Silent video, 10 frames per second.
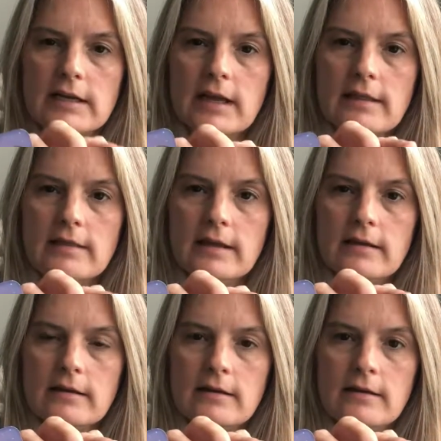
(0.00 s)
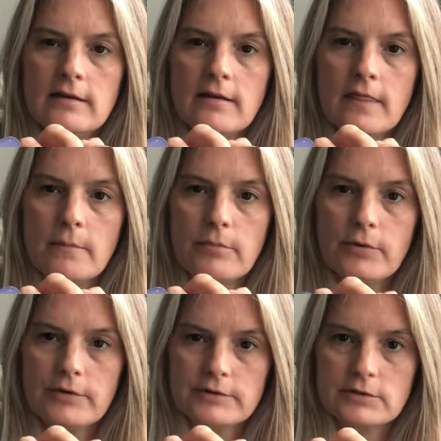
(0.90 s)
And I think the
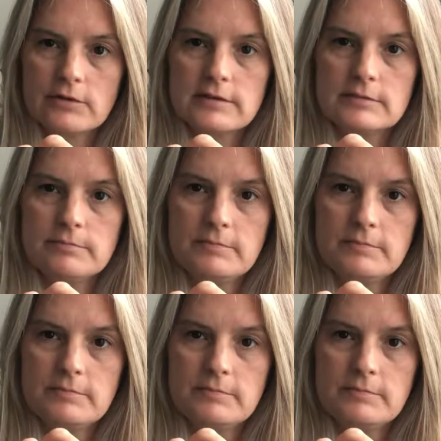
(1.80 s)
burdens are these,